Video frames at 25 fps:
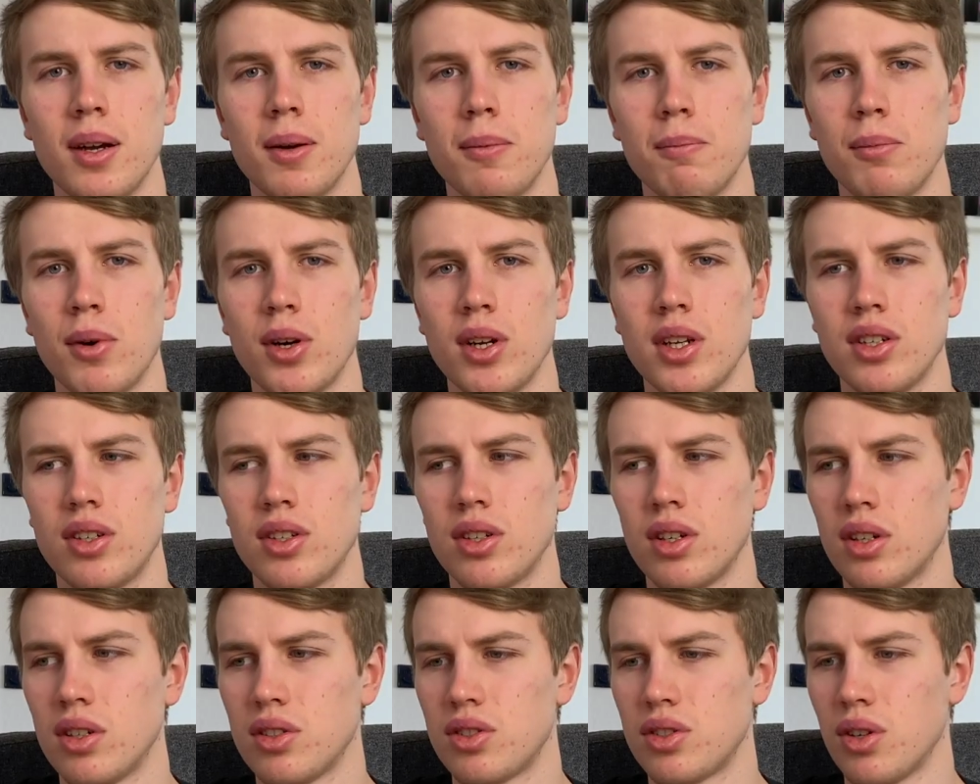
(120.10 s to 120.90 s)

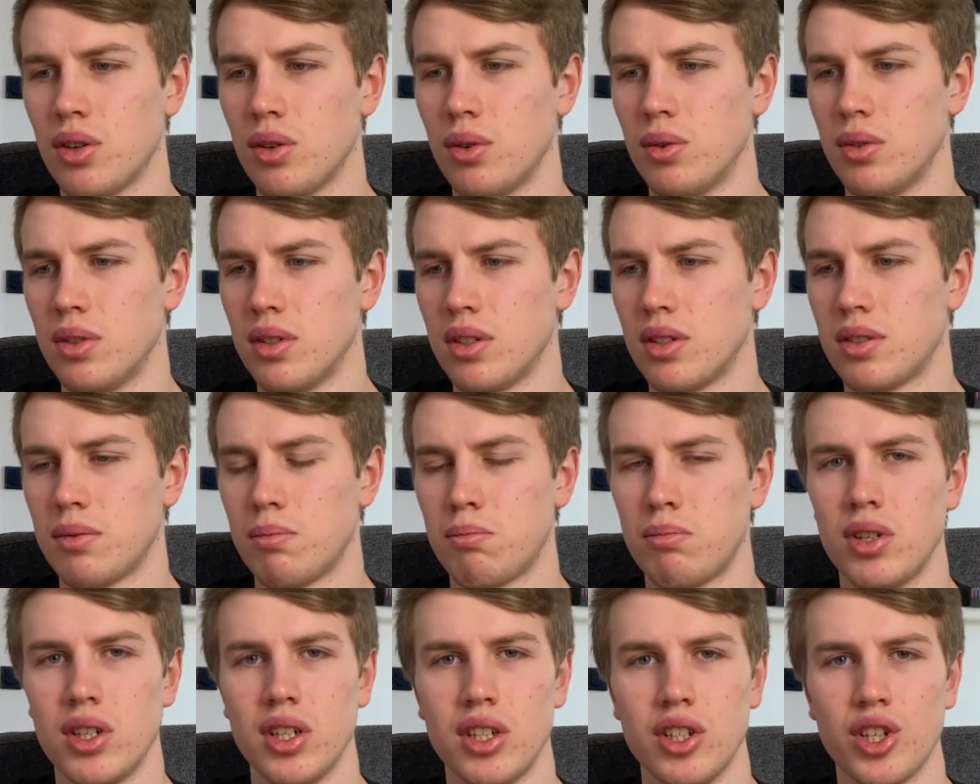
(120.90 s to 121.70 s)
monitor, so it's
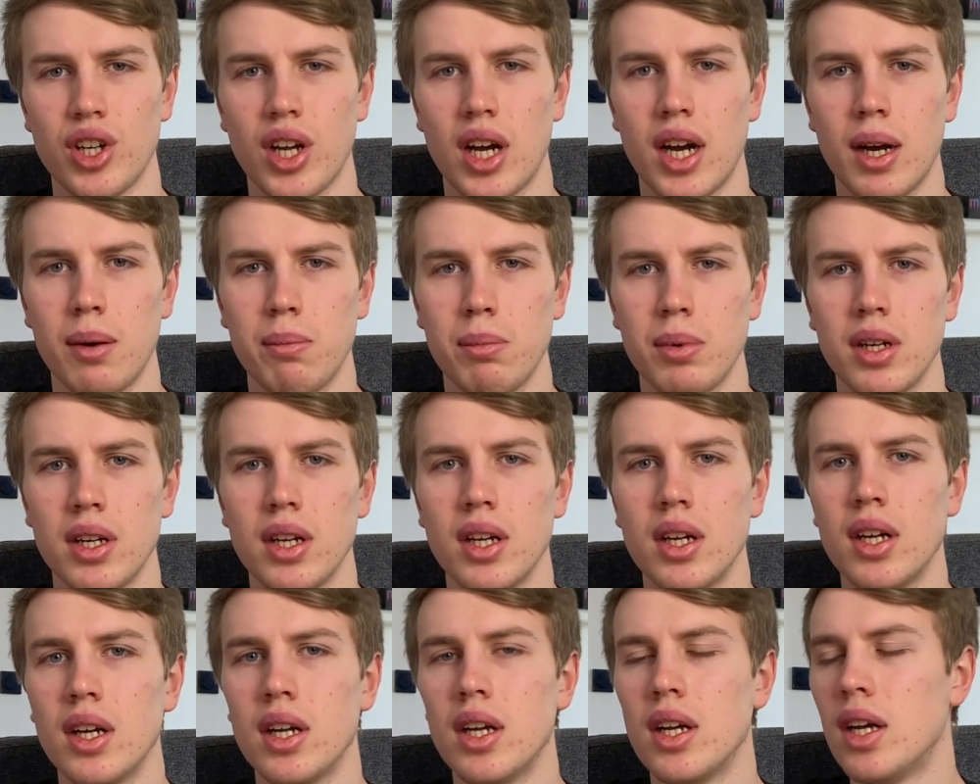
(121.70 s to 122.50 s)
pretty sharp,
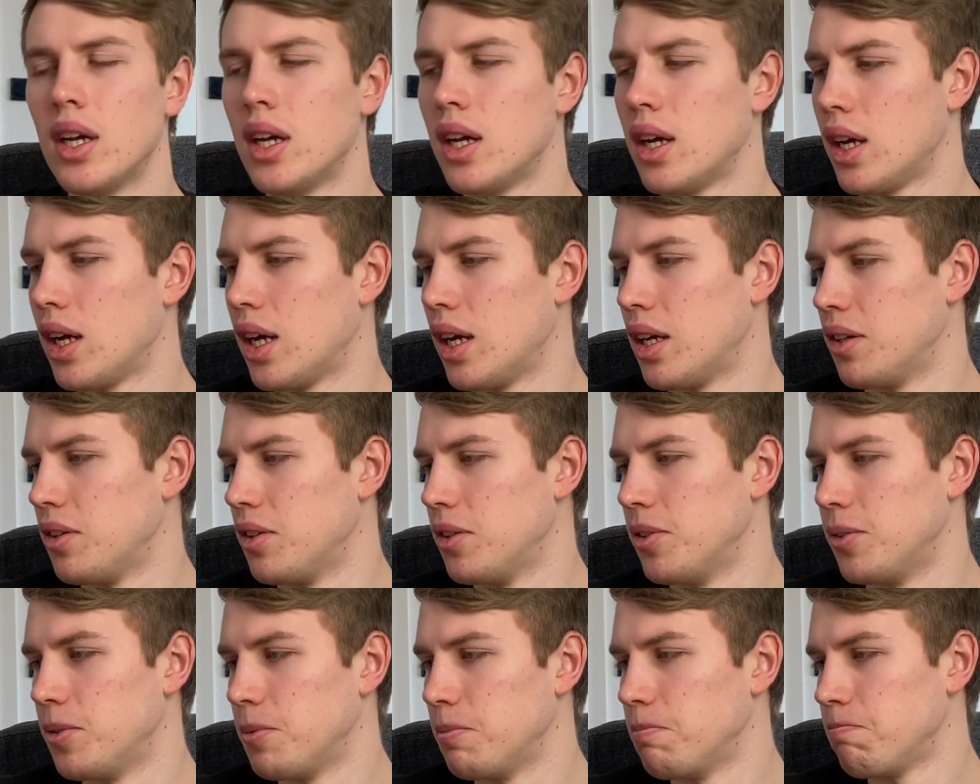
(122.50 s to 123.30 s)

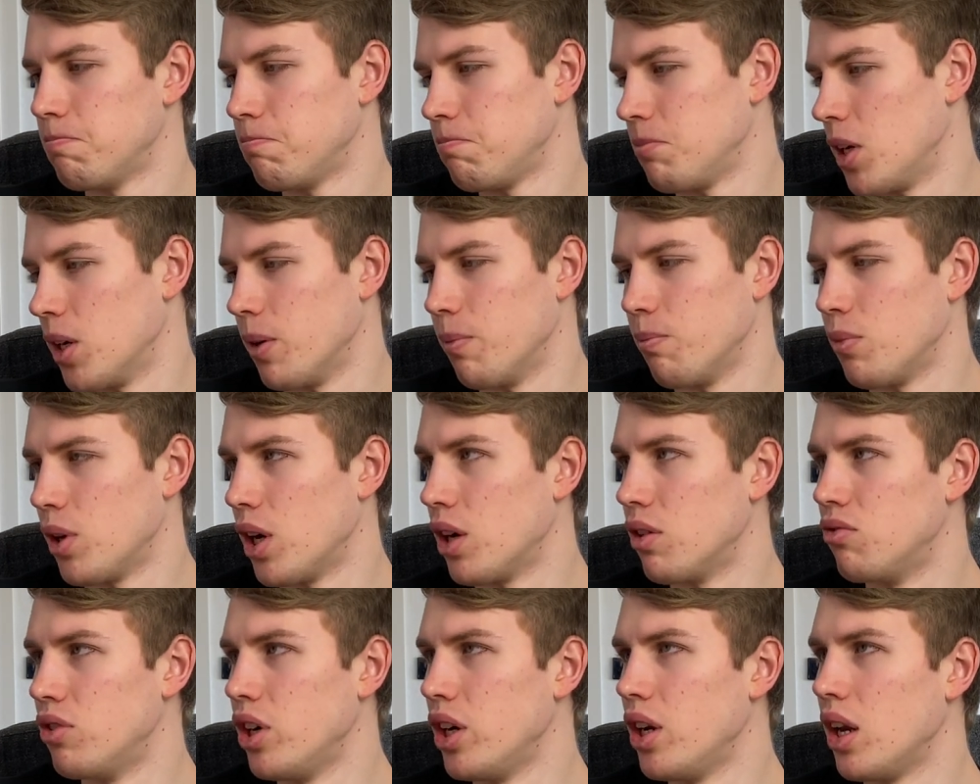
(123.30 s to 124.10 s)
and yeah,
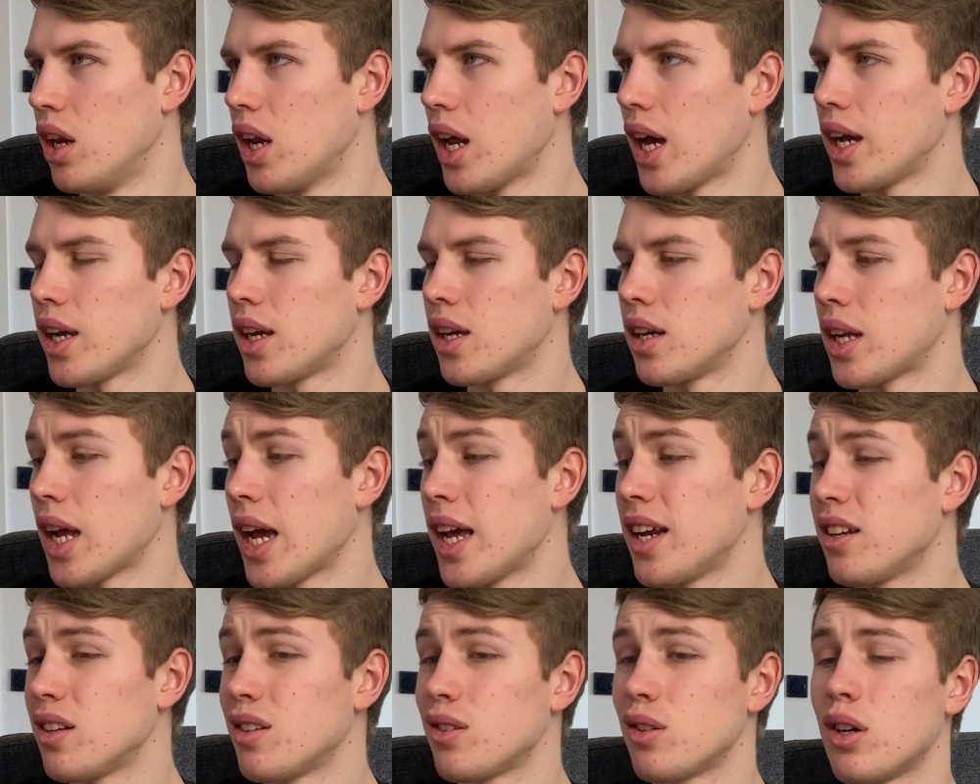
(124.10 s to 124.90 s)
I really like it.
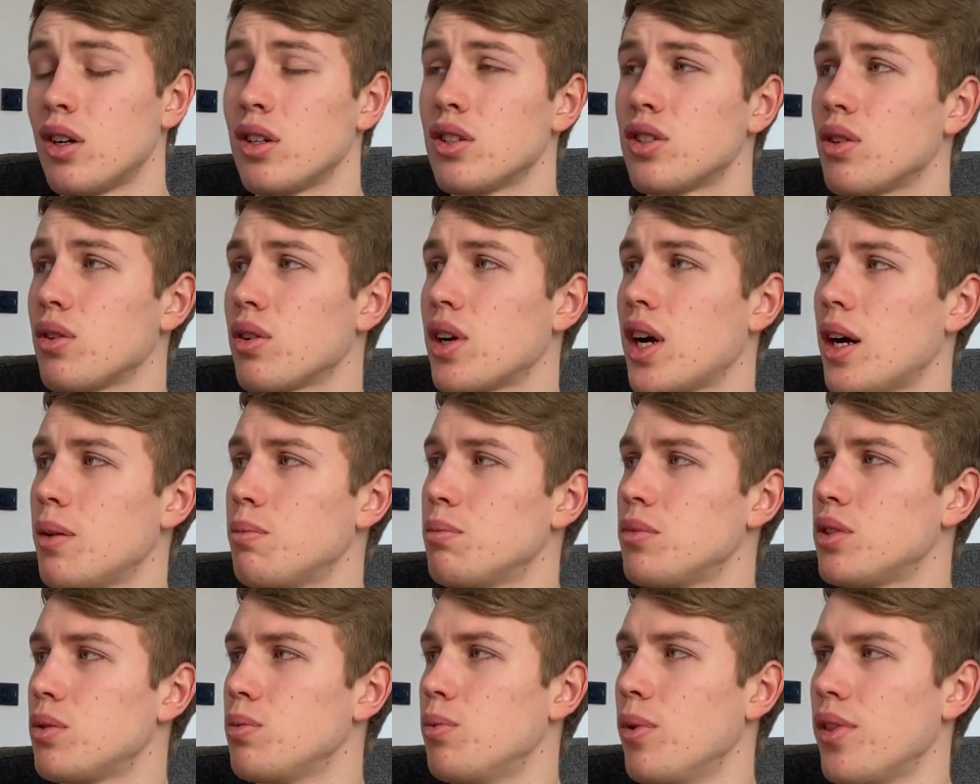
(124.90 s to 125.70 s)
And it also
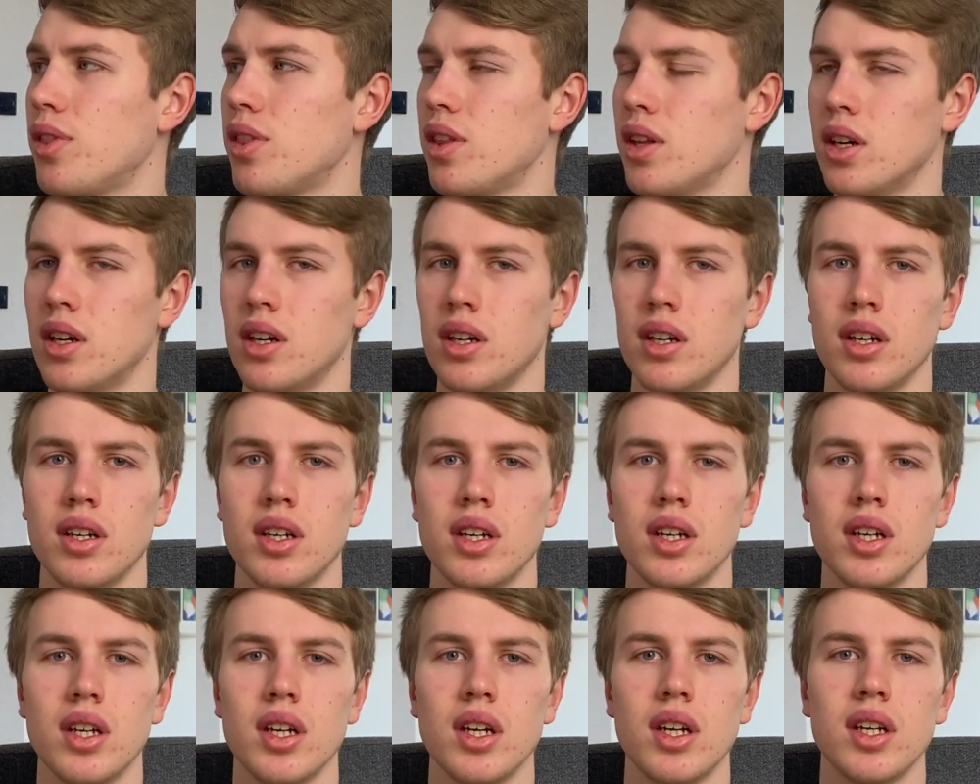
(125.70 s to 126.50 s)
comes with a
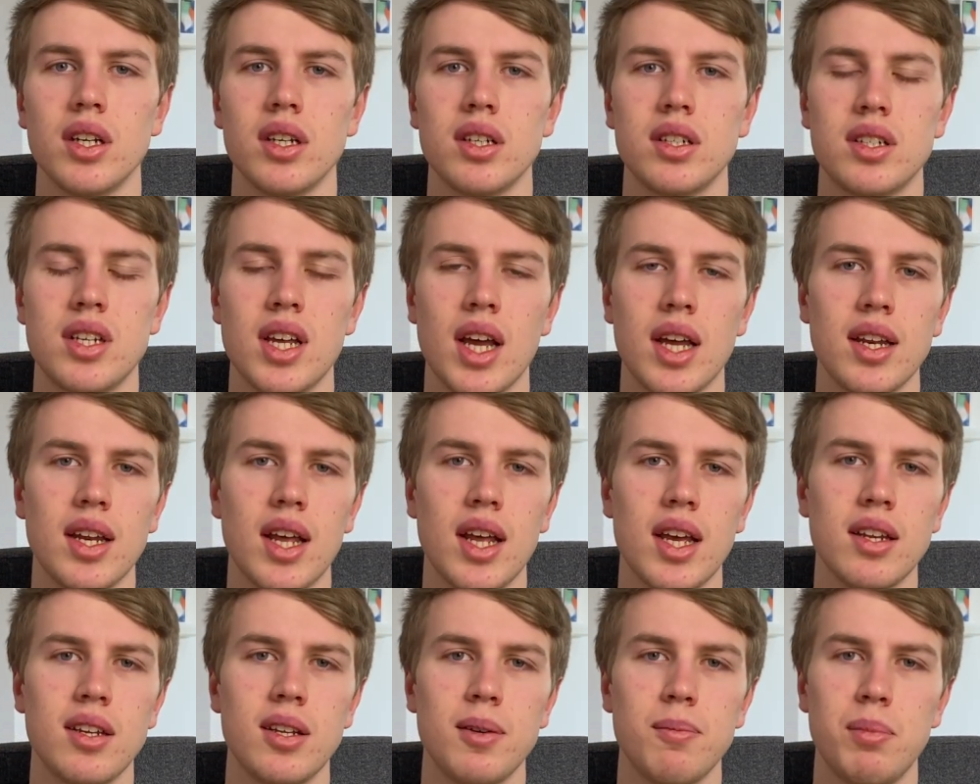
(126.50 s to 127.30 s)

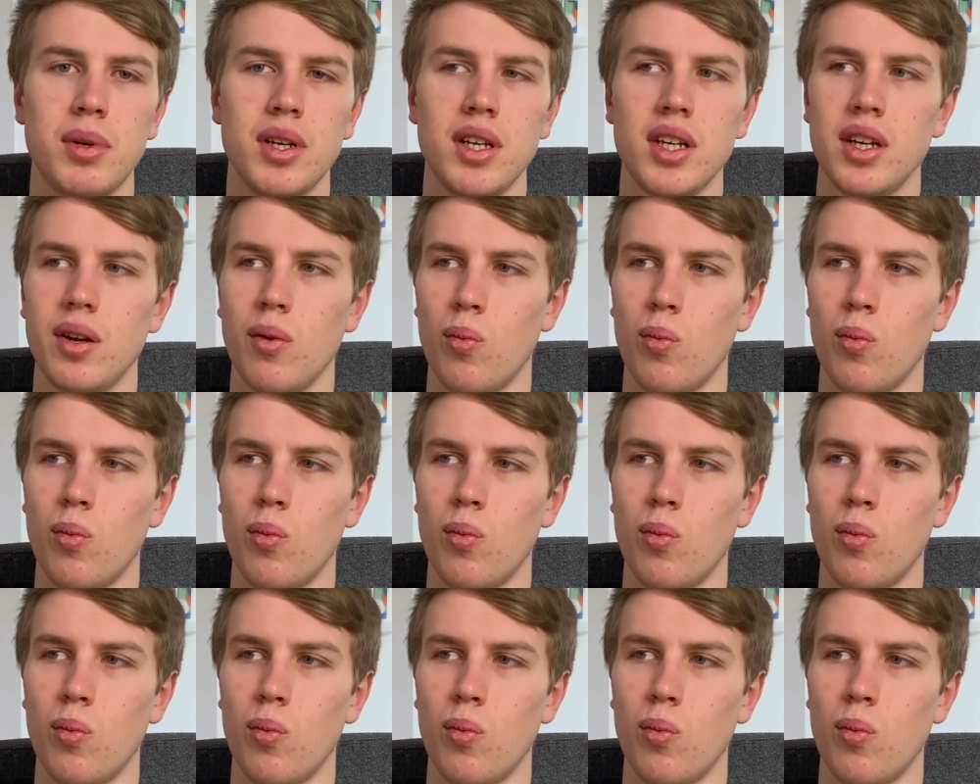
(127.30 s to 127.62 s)
1080p